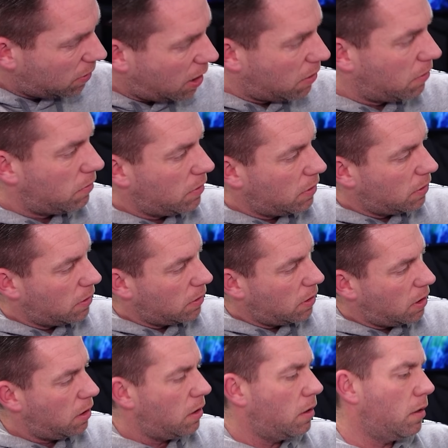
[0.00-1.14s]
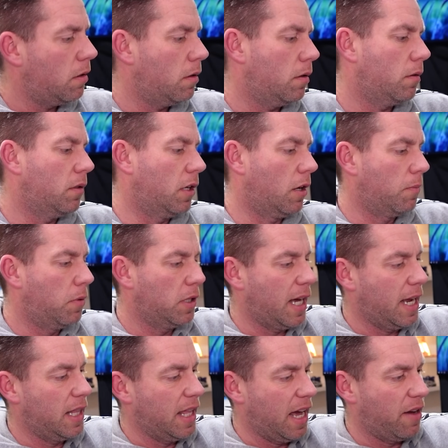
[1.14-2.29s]
Oh, no, put
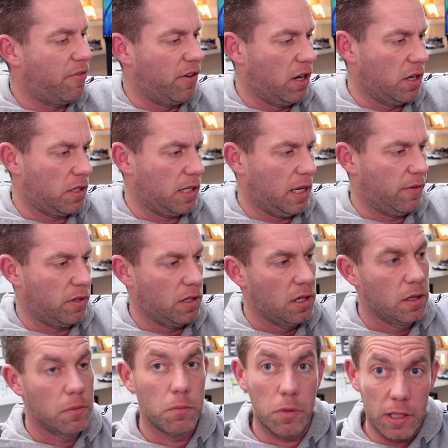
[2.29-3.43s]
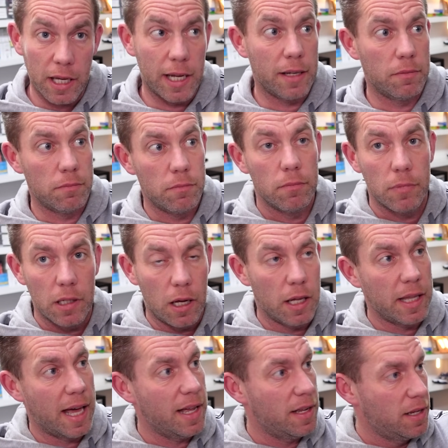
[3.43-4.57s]
that in there first even. Put that in like
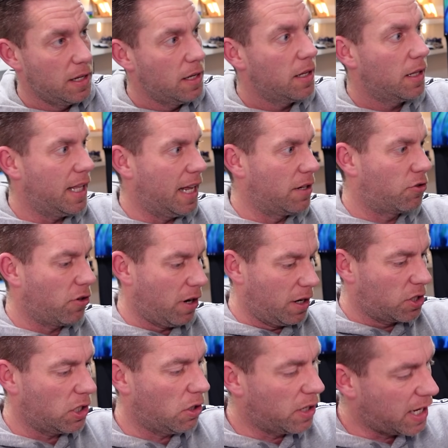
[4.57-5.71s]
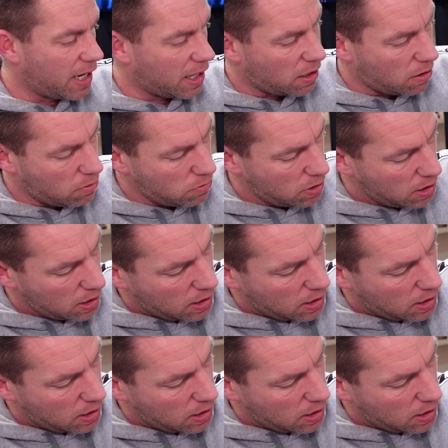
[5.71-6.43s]
that. Then try and slot it in, Cole.